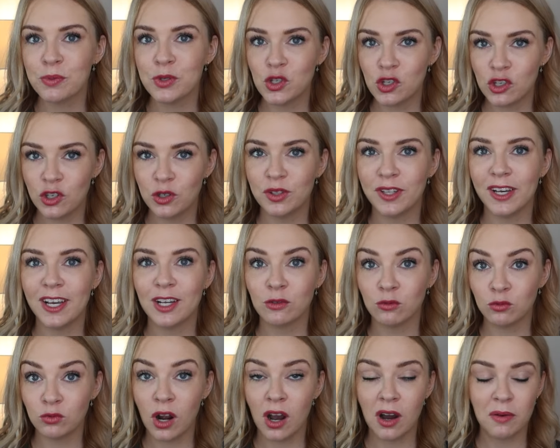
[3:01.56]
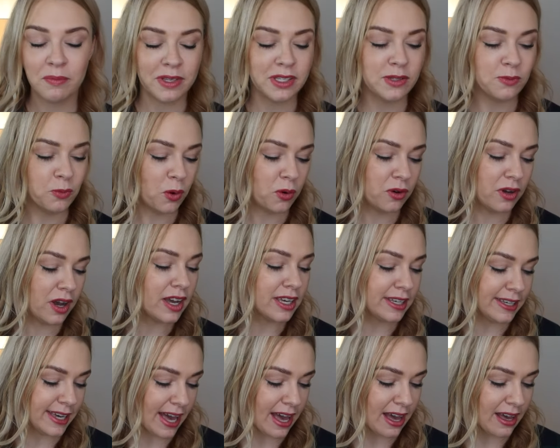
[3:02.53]
patchouli and rum is what I
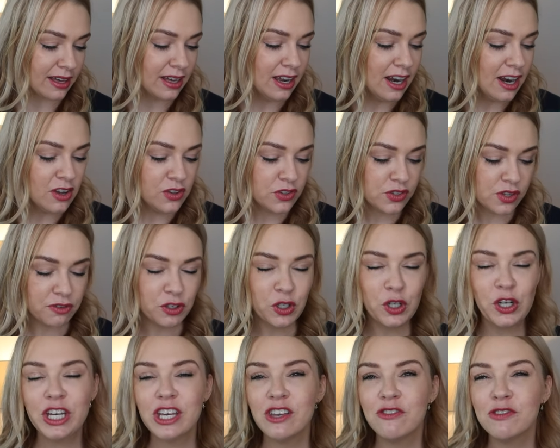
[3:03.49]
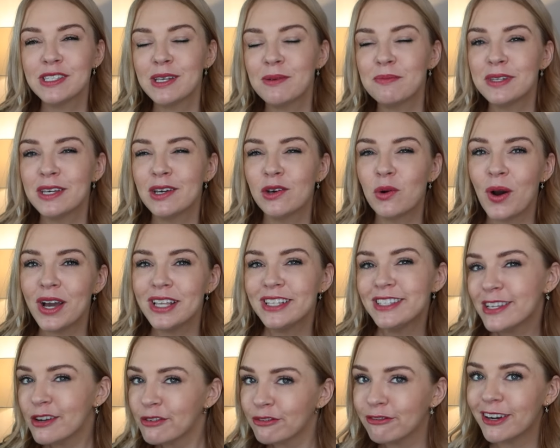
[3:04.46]
get. So if you're looking something
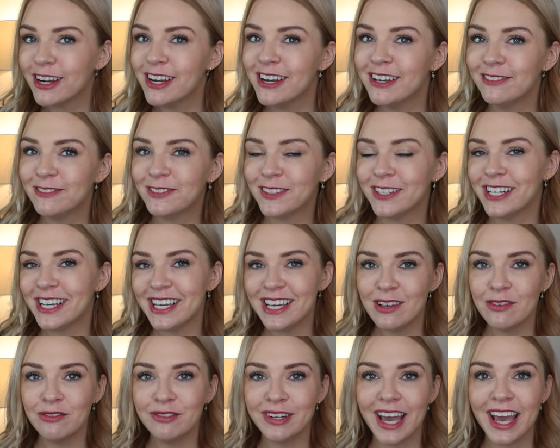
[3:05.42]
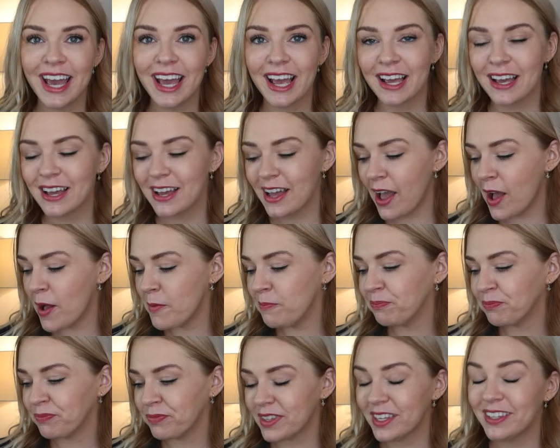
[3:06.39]
quite different for an evening,
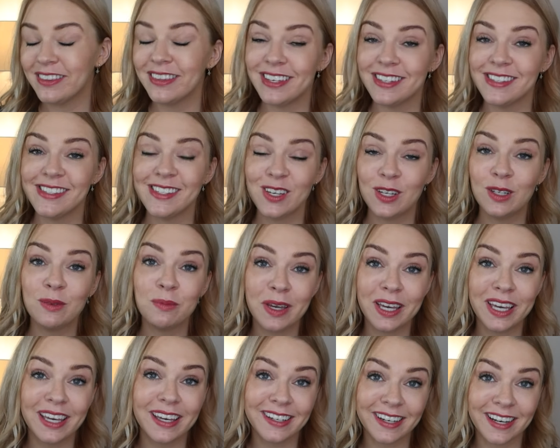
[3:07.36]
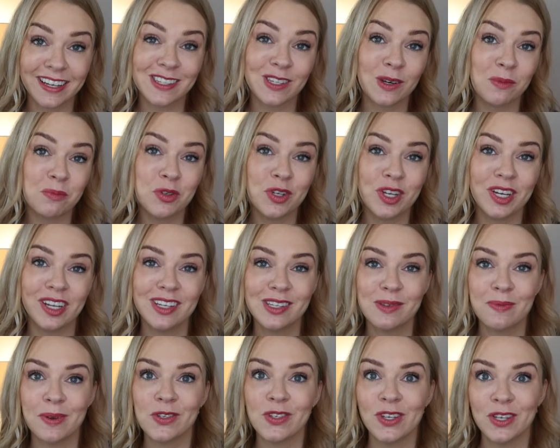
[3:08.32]
this could be a nice option,
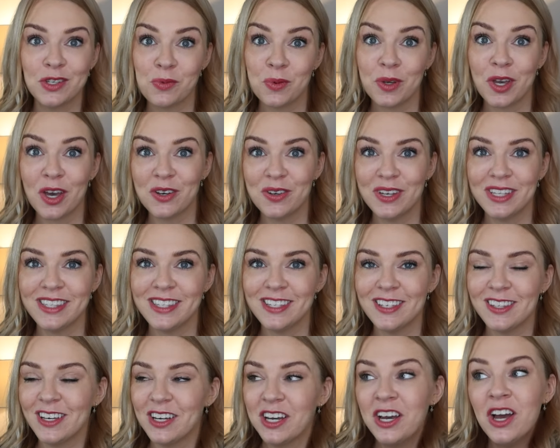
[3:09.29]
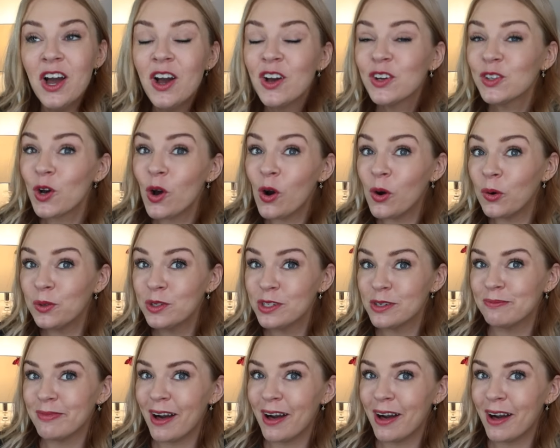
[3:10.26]
especially as we go into the colder